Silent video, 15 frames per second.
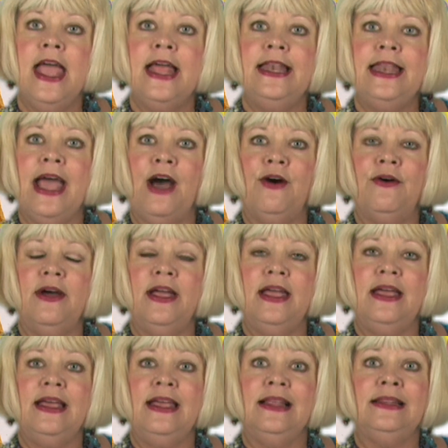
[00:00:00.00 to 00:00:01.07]
Now,
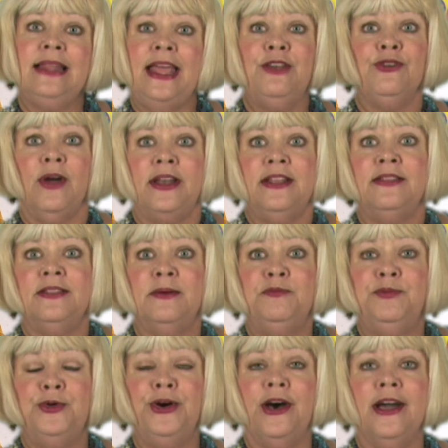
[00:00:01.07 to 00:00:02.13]
later on in the
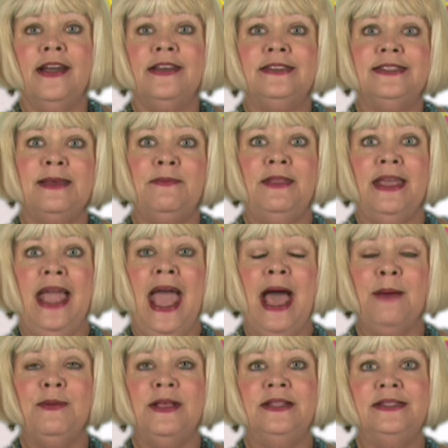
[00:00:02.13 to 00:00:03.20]
book, something
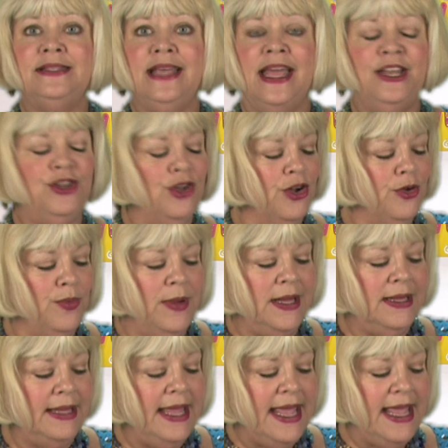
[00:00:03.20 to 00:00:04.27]
happens and you're
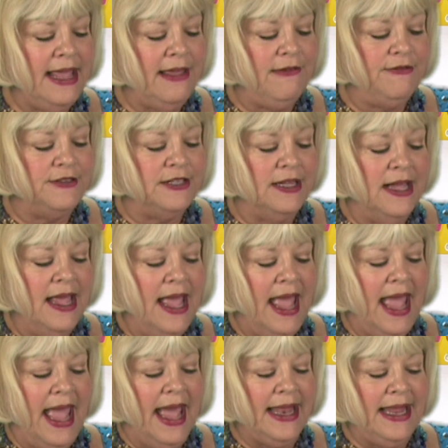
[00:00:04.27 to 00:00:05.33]
relieved
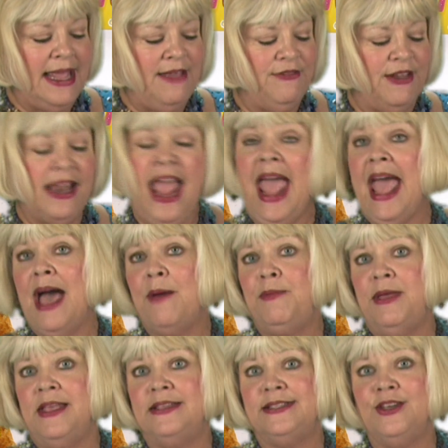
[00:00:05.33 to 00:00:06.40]
and even
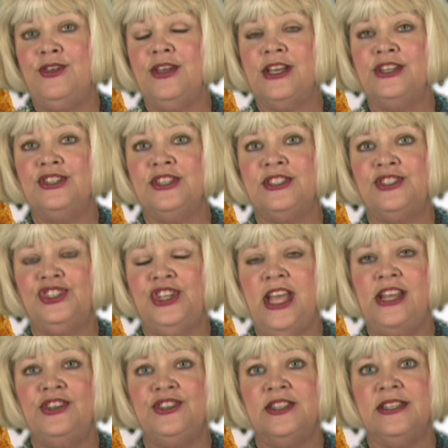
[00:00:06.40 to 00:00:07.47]
happy. So you can just
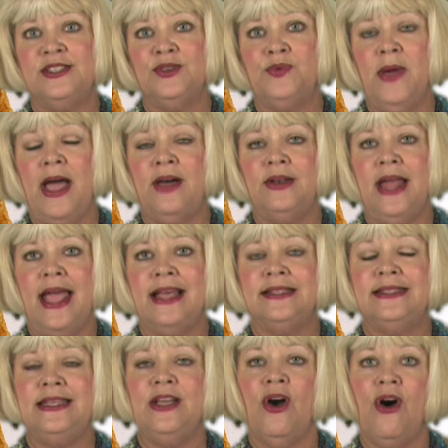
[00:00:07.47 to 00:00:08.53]
change this around as
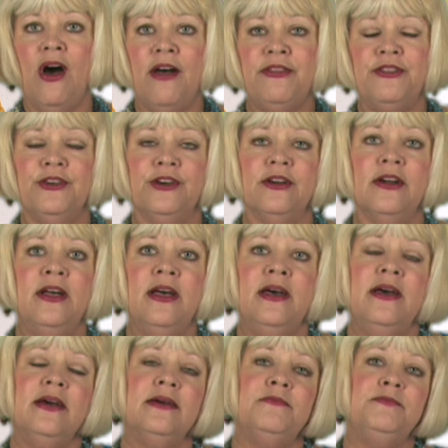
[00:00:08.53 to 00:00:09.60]
the author
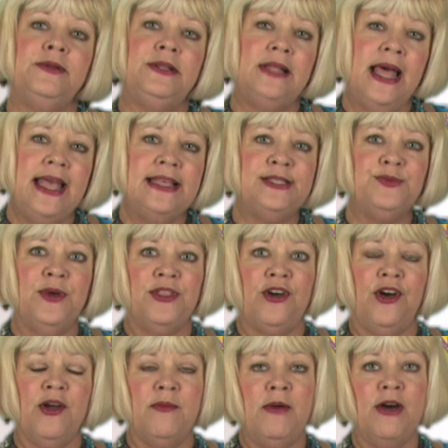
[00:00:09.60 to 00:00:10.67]
plays with
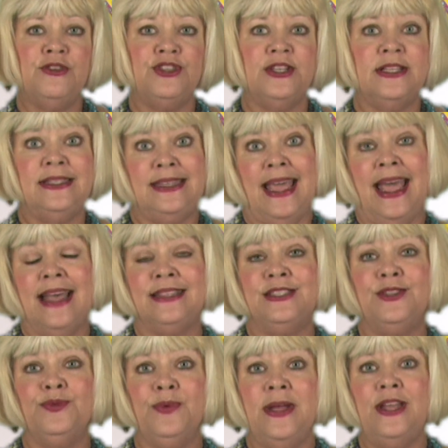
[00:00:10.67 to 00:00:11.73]
our emotions as
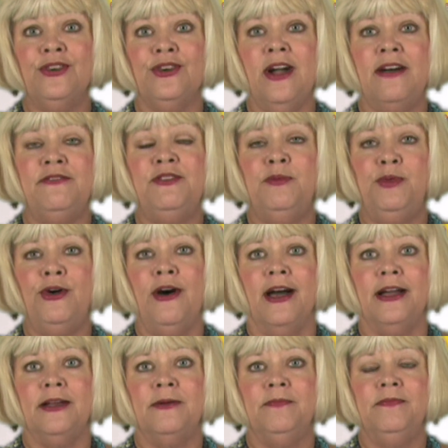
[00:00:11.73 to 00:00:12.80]
the reader of the
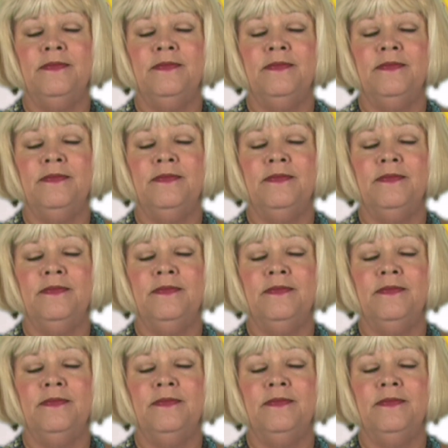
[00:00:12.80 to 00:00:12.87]
book.